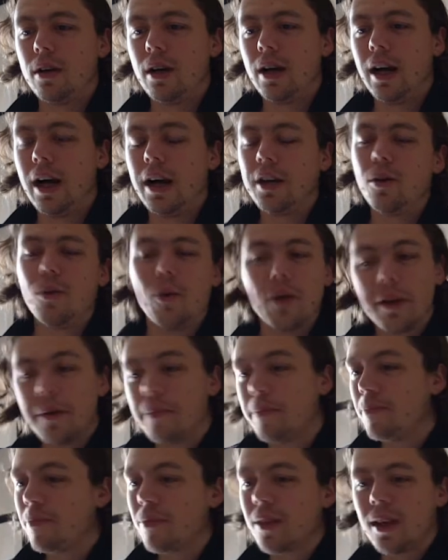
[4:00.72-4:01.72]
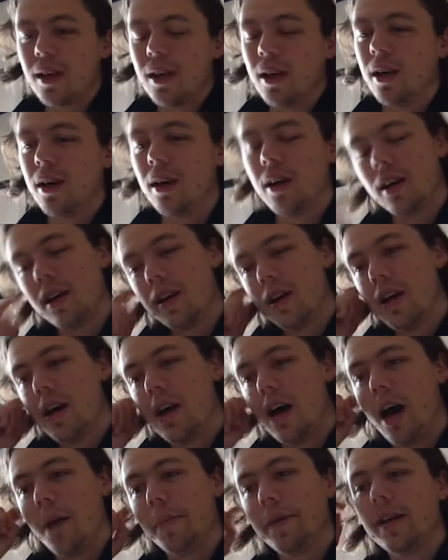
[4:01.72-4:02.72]
I don't want to.
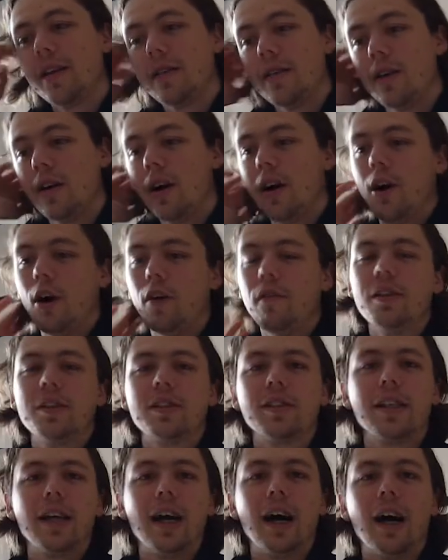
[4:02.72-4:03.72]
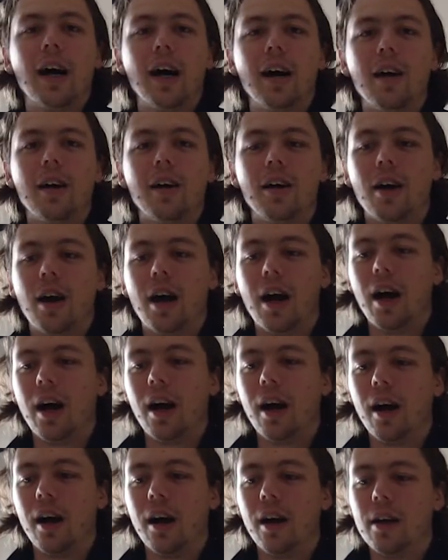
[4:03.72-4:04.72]
I mean, obviously,
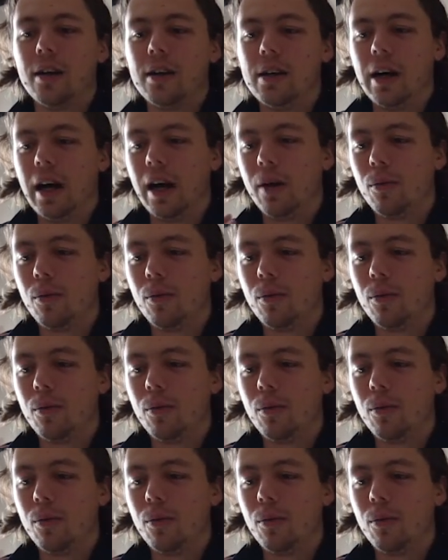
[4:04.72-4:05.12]
I